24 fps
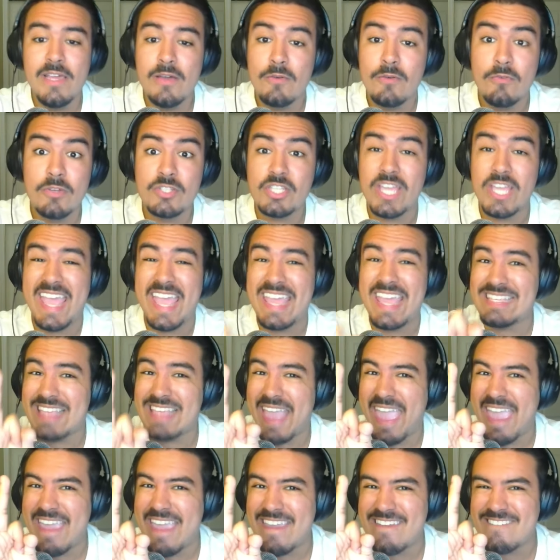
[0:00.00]
which is
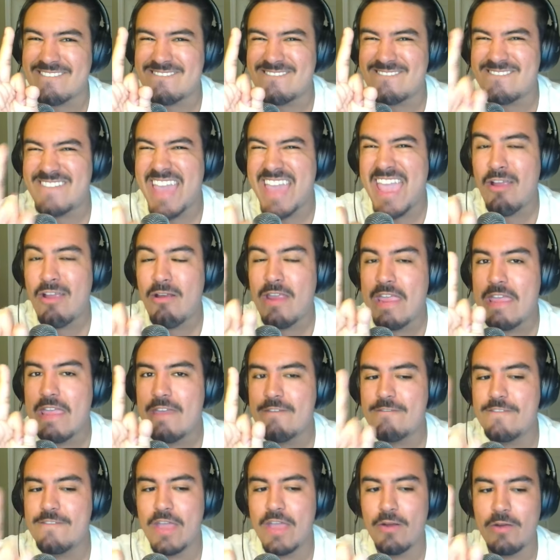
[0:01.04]
a very,
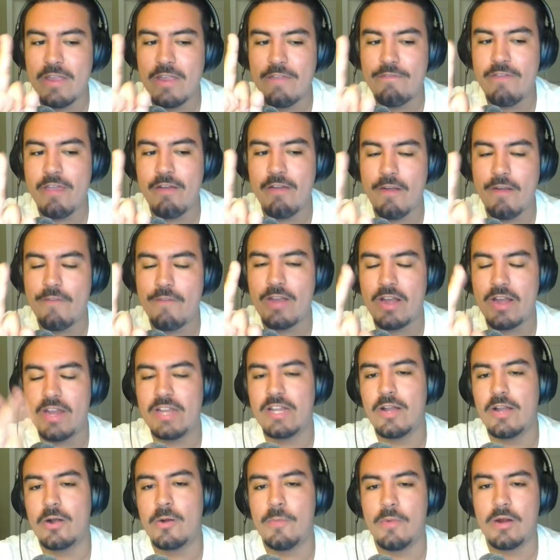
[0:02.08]
very, very, very
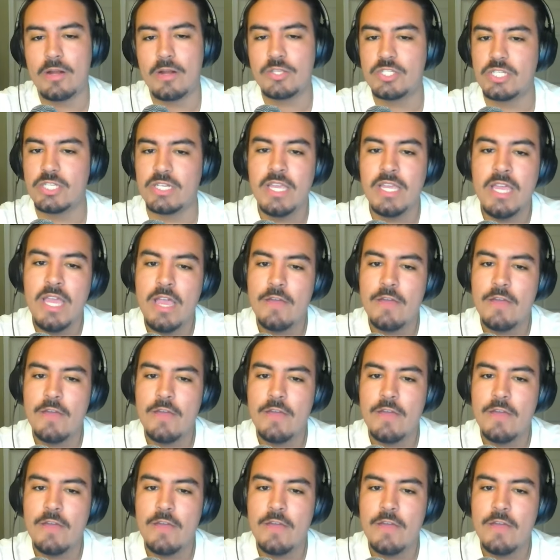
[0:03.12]
narrow margin.